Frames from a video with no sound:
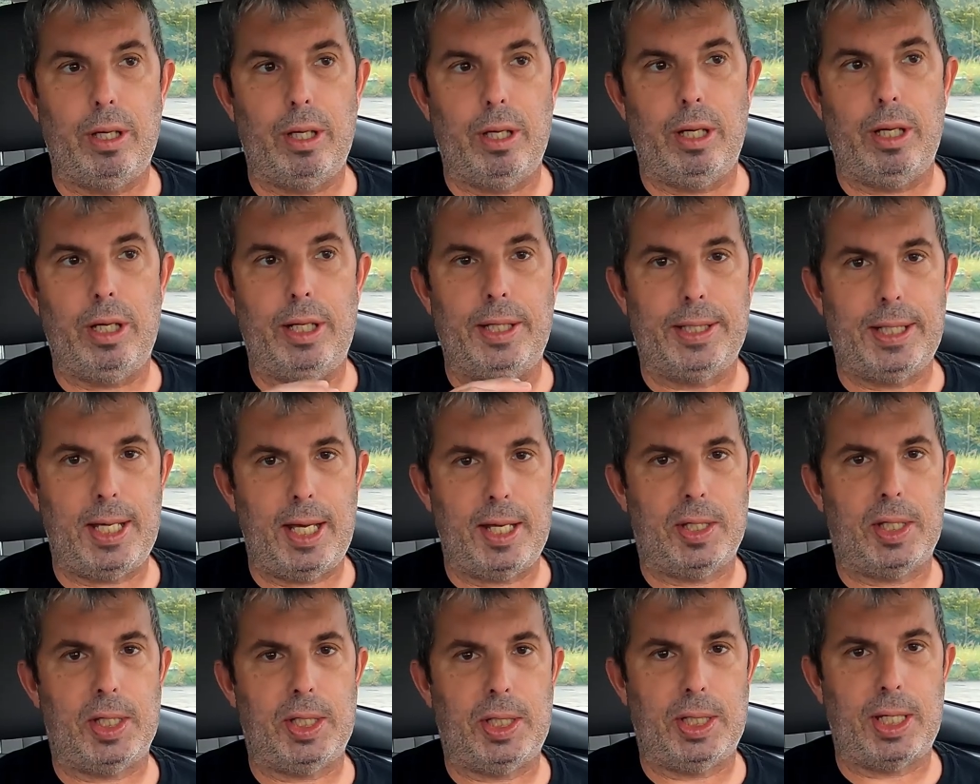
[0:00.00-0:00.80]
it
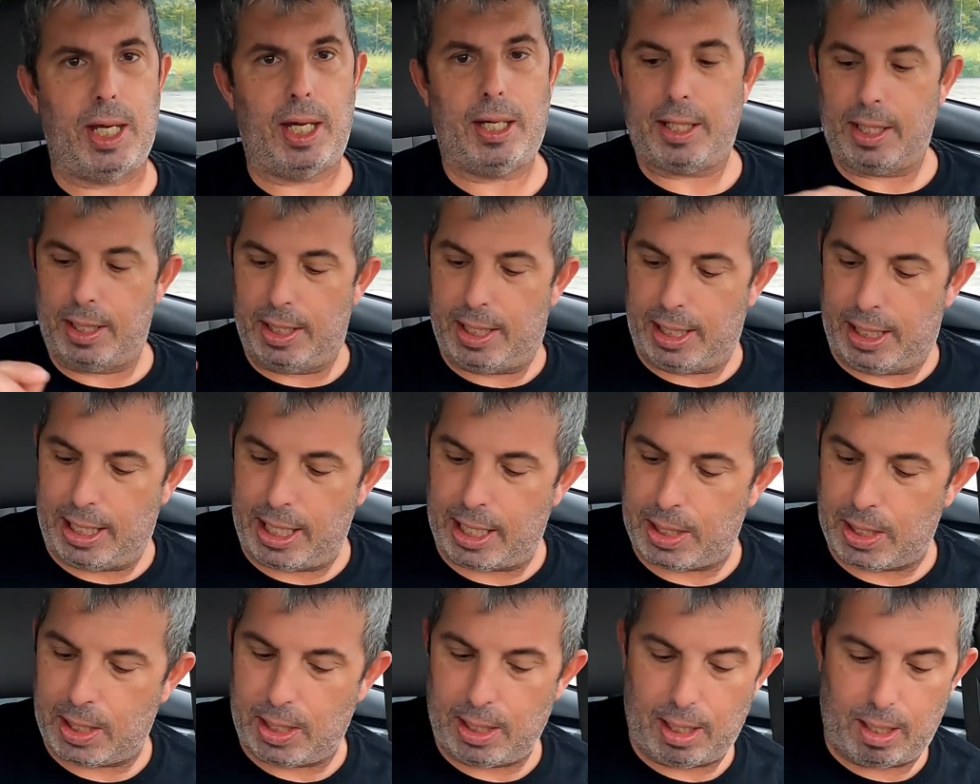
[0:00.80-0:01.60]
takes a second to
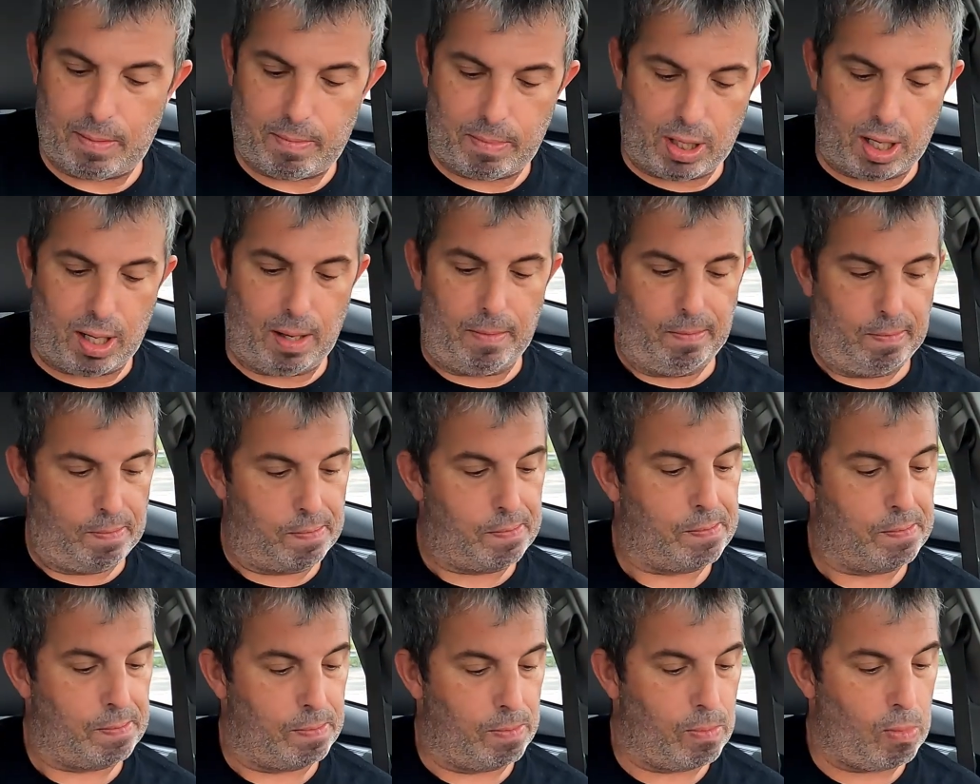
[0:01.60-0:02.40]
get to you, but
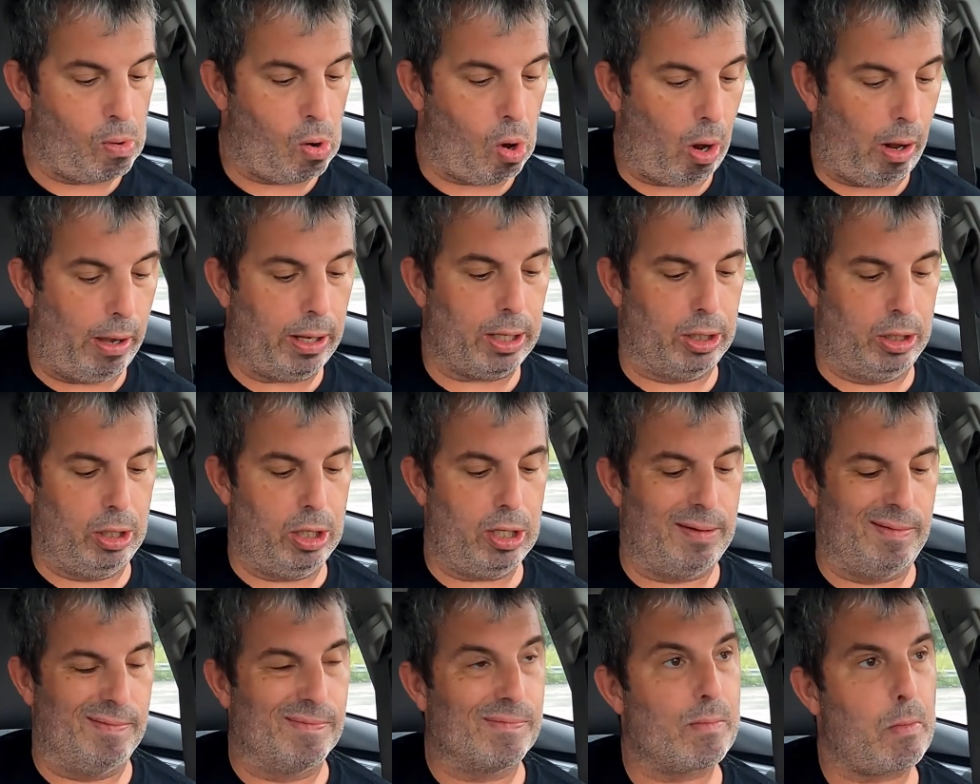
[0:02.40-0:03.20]
I'm
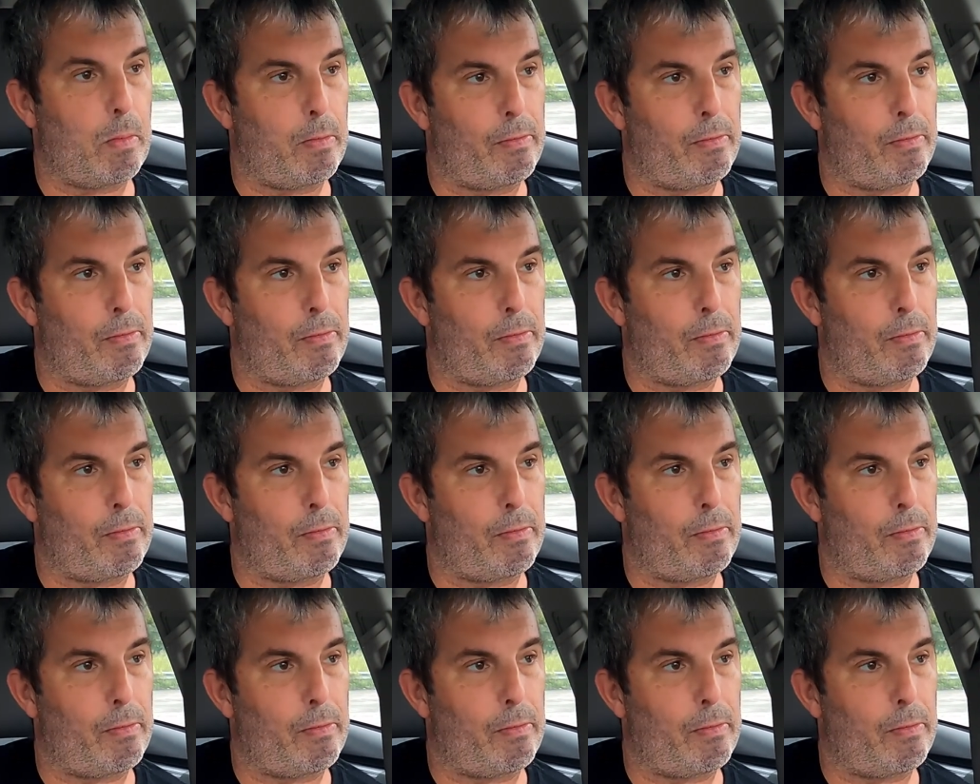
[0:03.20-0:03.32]
good.